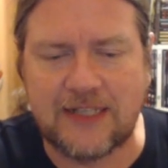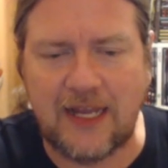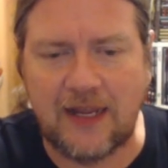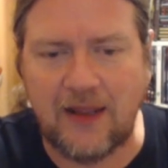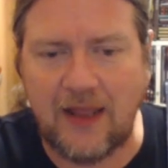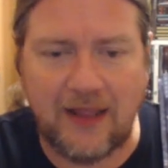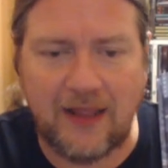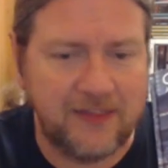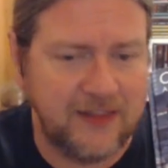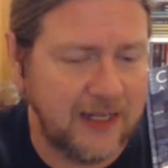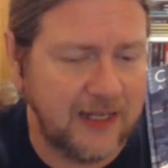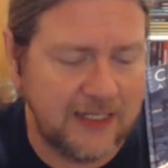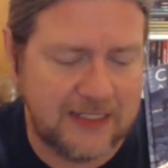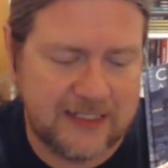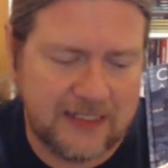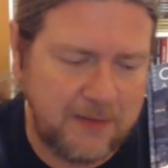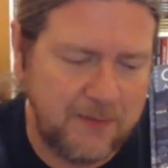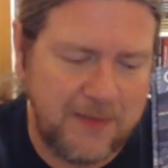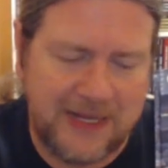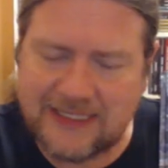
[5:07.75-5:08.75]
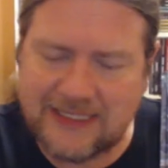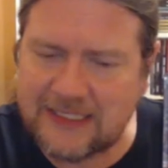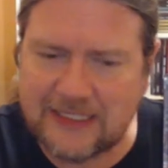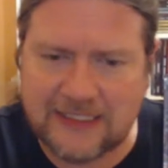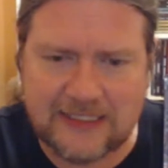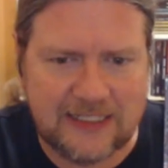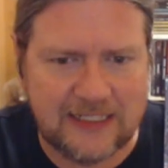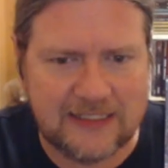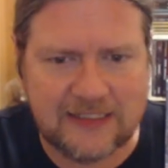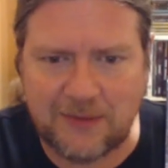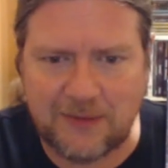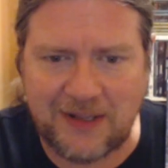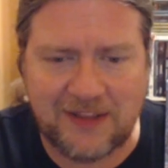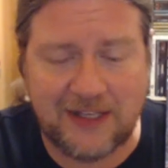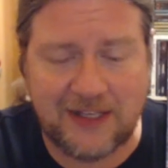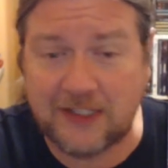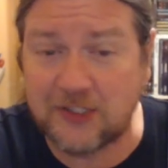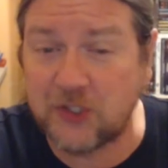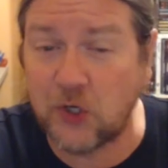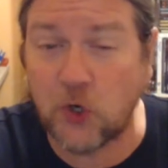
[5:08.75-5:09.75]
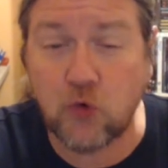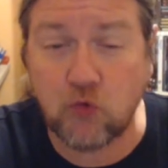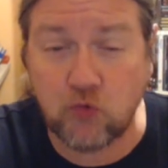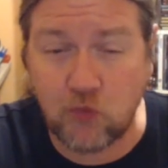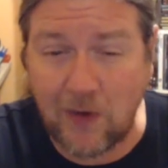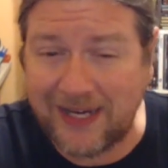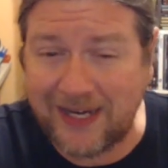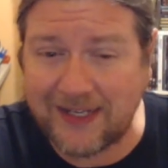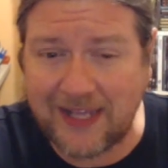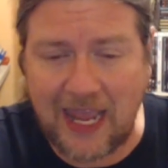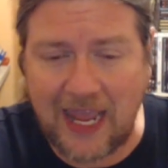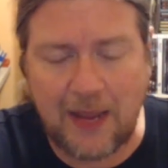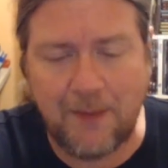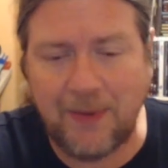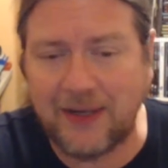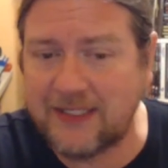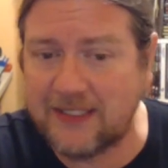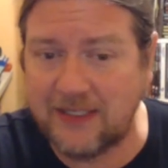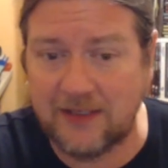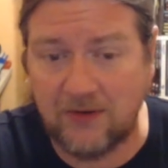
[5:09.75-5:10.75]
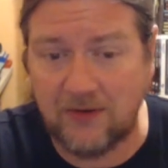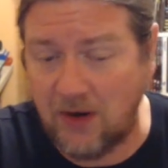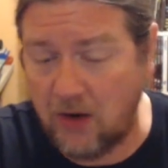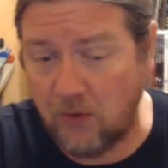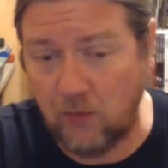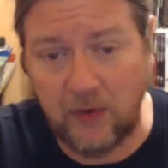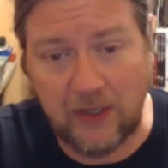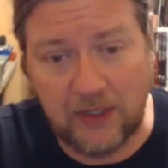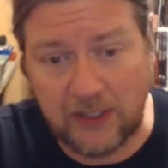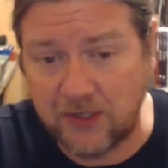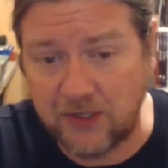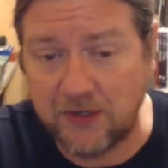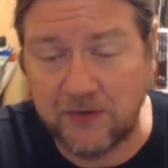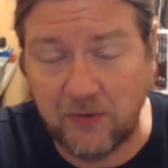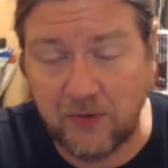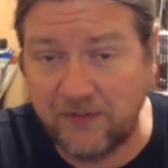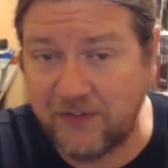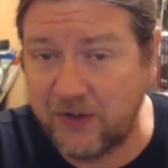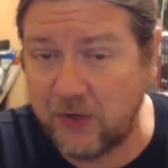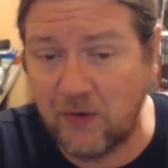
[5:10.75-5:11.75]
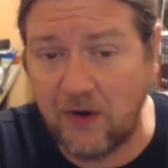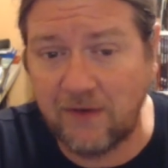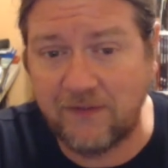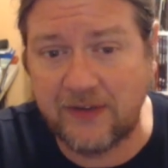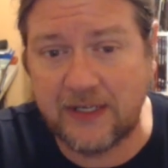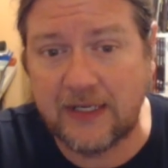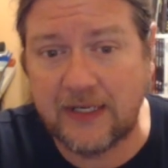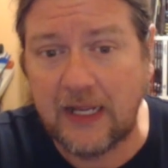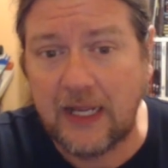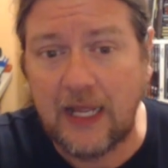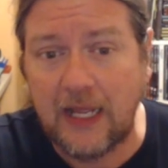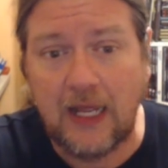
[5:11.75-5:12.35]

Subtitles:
I think it's an amazing system. I think it's a great game. I did a really good review of it.